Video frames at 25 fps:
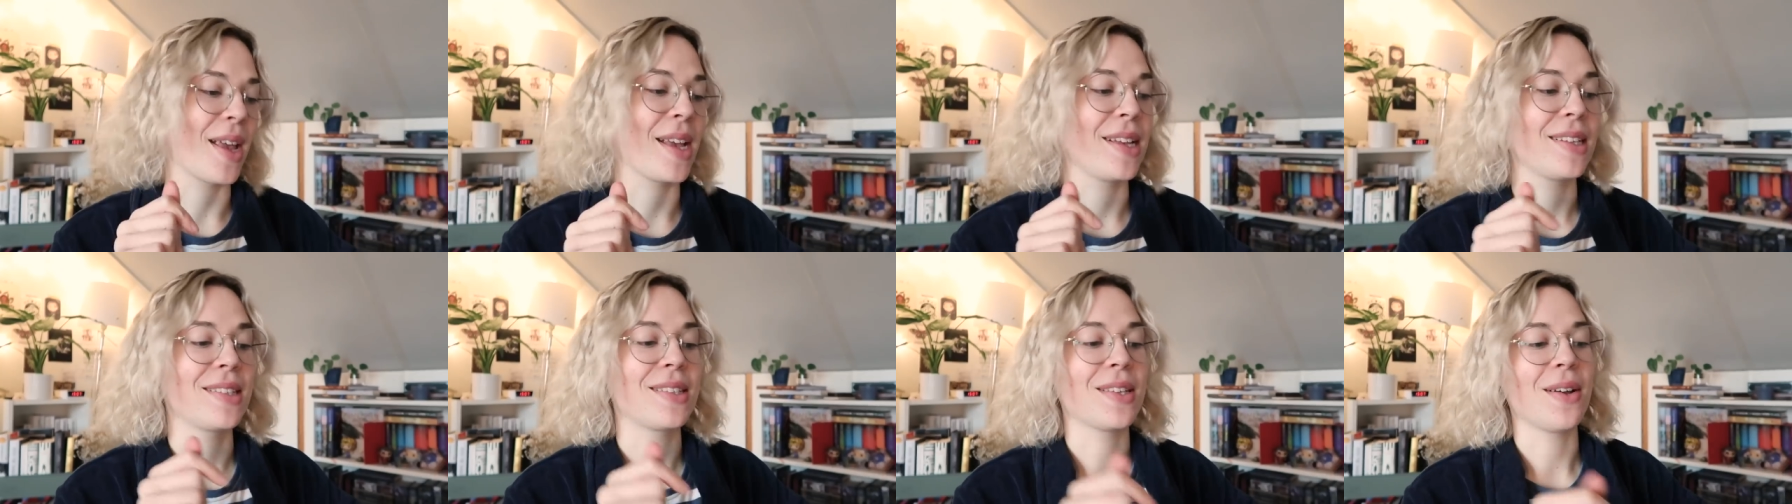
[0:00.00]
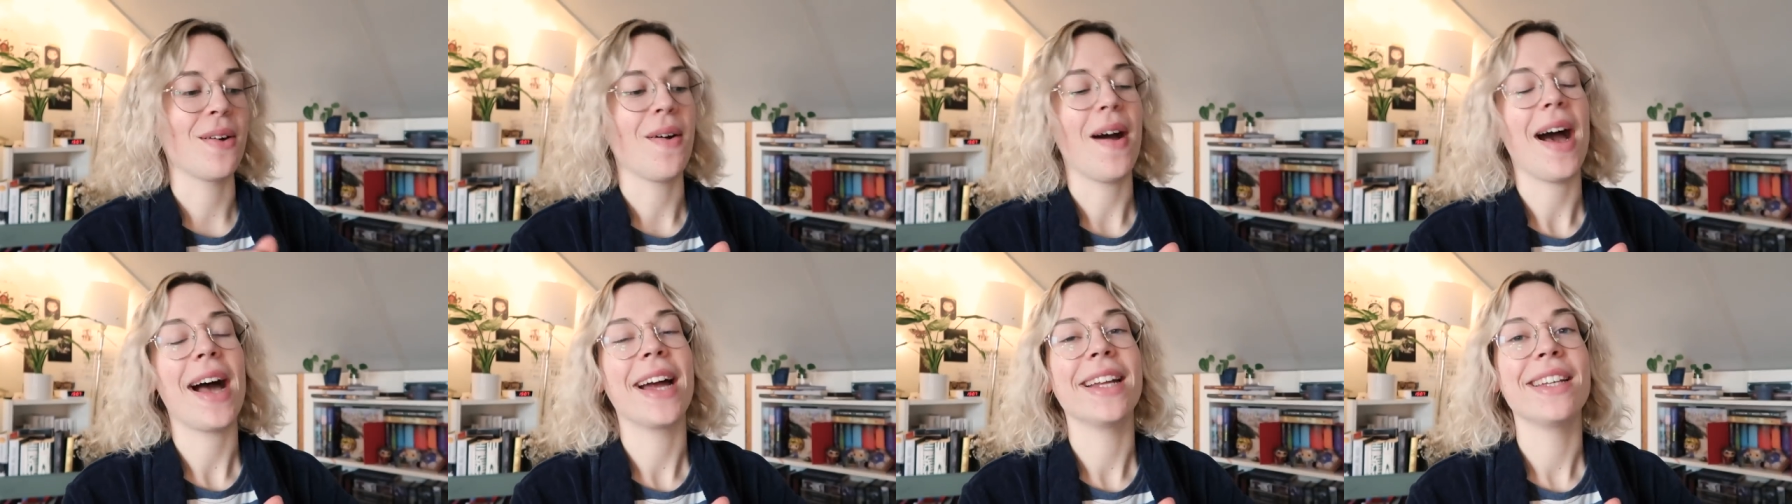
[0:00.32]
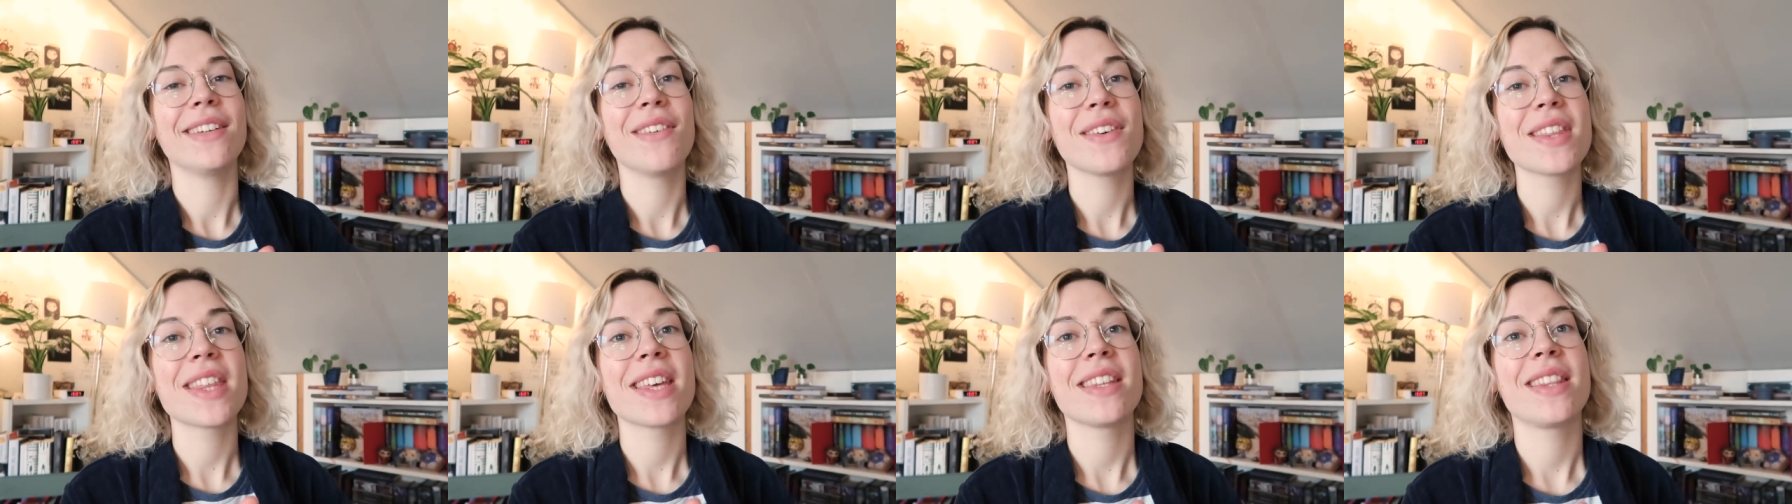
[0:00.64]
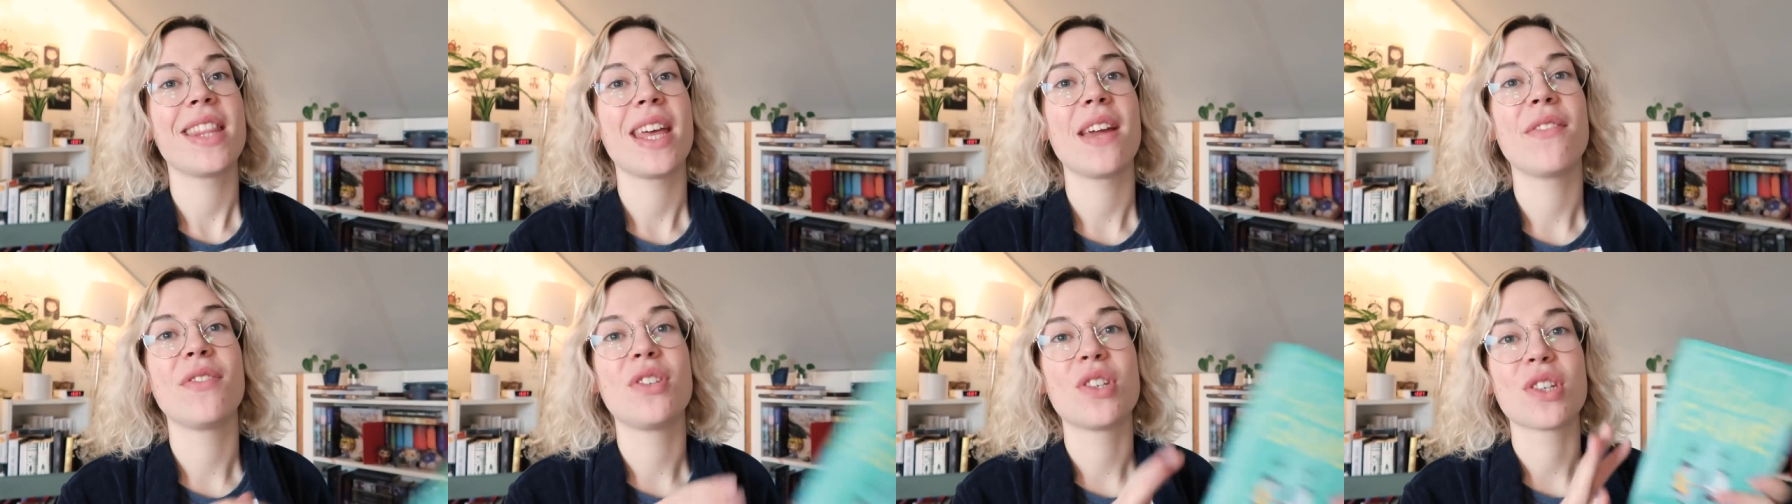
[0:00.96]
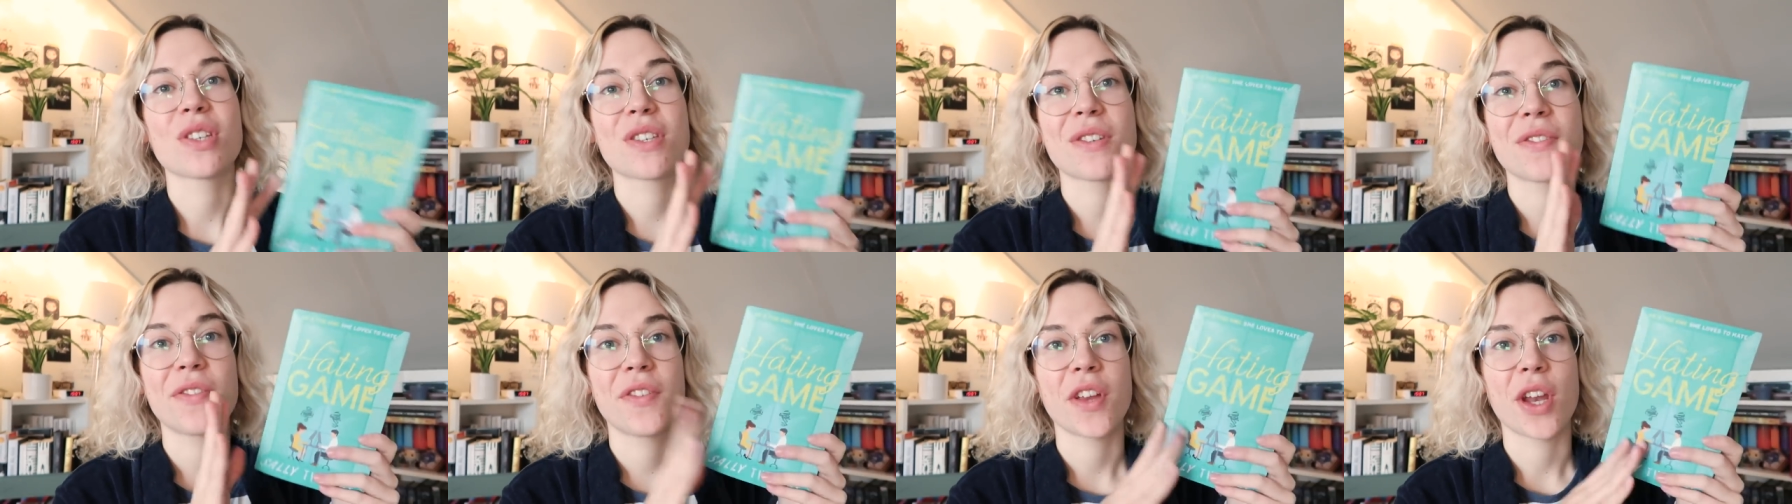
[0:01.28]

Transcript: okay, so I know that they've just